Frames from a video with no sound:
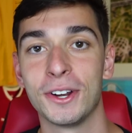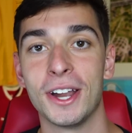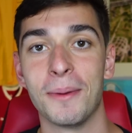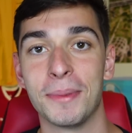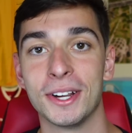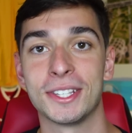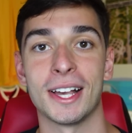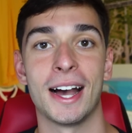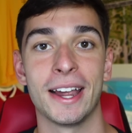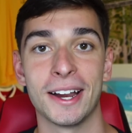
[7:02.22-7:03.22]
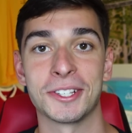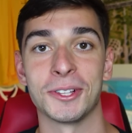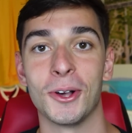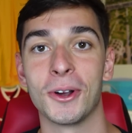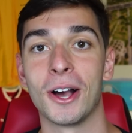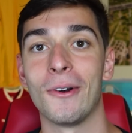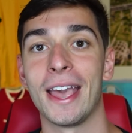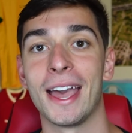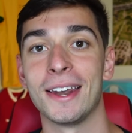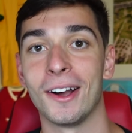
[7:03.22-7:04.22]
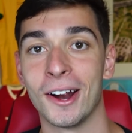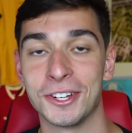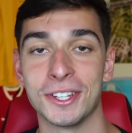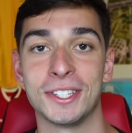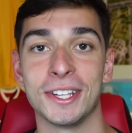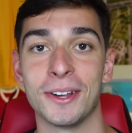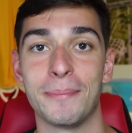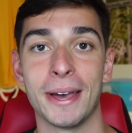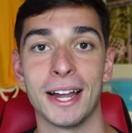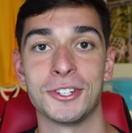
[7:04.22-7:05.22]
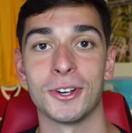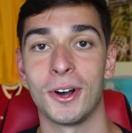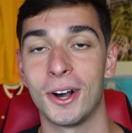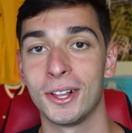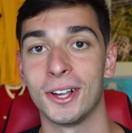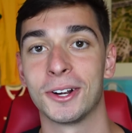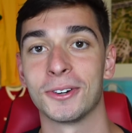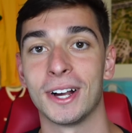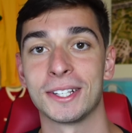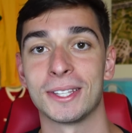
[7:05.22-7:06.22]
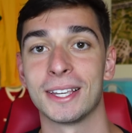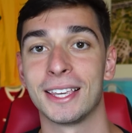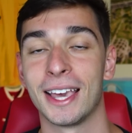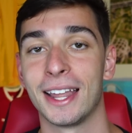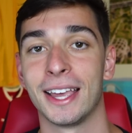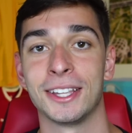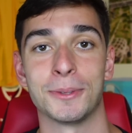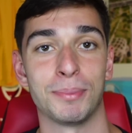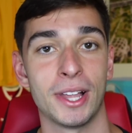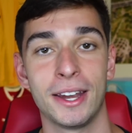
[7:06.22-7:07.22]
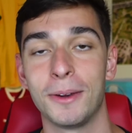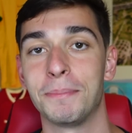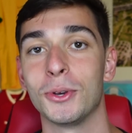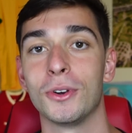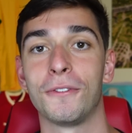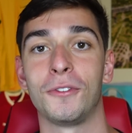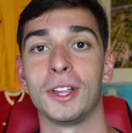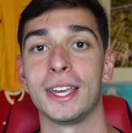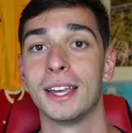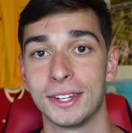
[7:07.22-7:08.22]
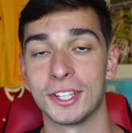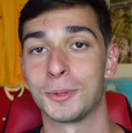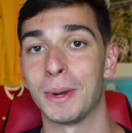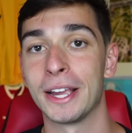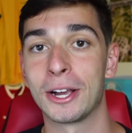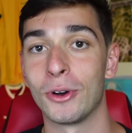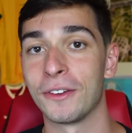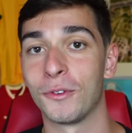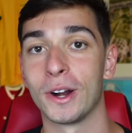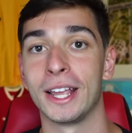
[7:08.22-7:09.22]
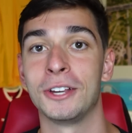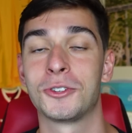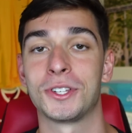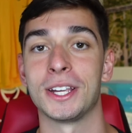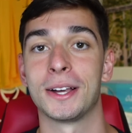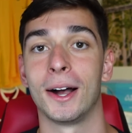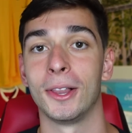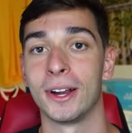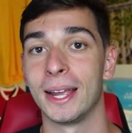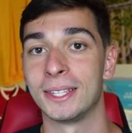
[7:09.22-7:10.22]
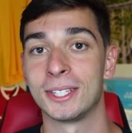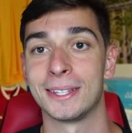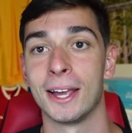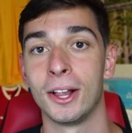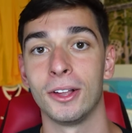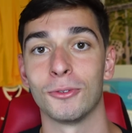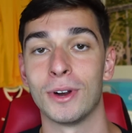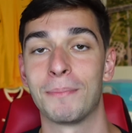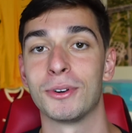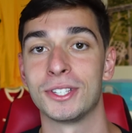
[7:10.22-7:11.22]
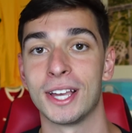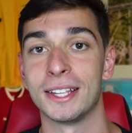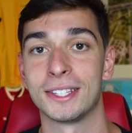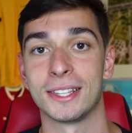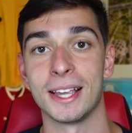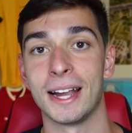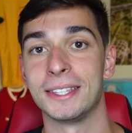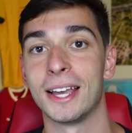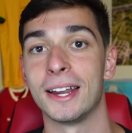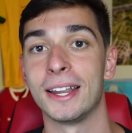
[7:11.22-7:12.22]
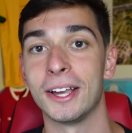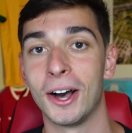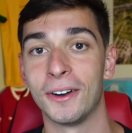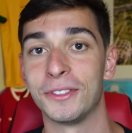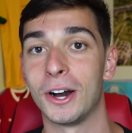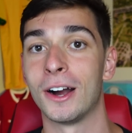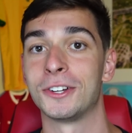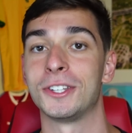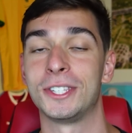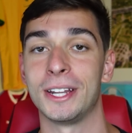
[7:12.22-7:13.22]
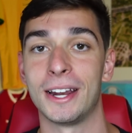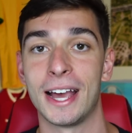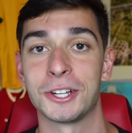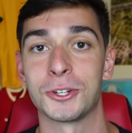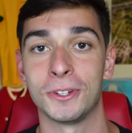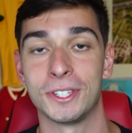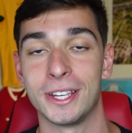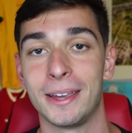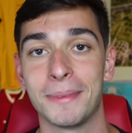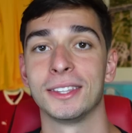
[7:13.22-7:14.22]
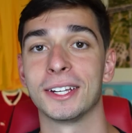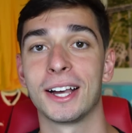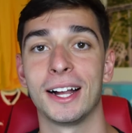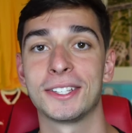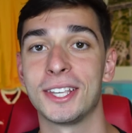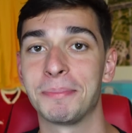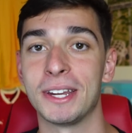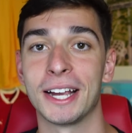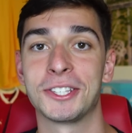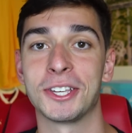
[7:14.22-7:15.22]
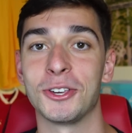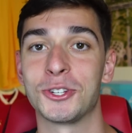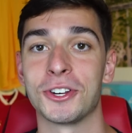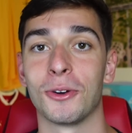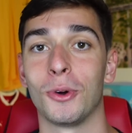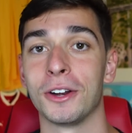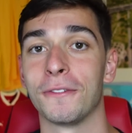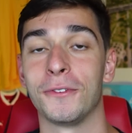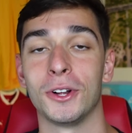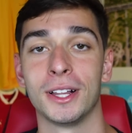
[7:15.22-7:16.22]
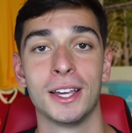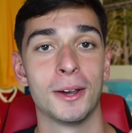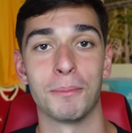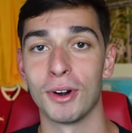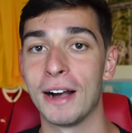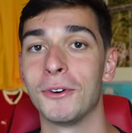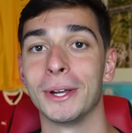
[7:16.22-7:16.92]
numbers, Adidas logo, and Argentina badge all across the kit. It's blended beautifully. Despite going for an interesting color, it still represents the identity of the Argentina national team. The concept and execution are wonderful. Bravo,